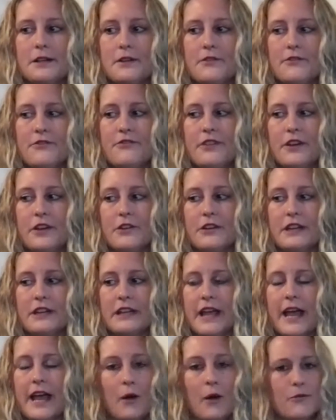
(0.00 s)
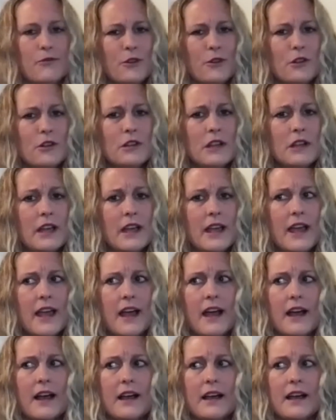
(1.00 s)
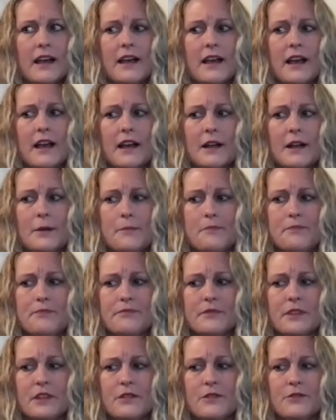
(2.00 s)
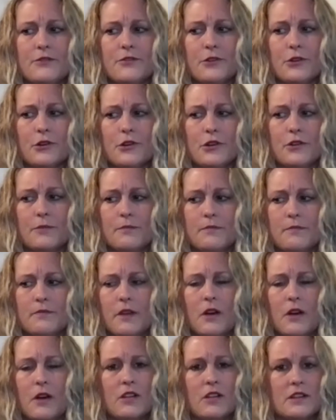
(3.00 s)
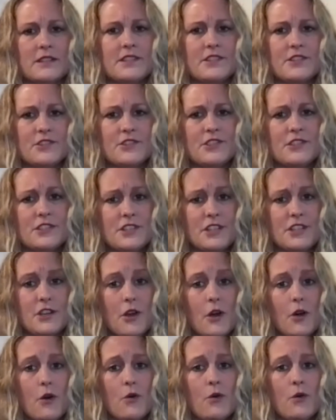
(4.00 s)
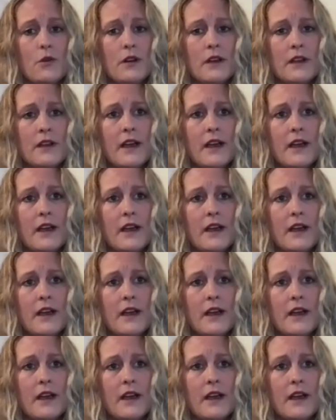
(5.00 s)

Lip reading: very helpful for our listeners to know,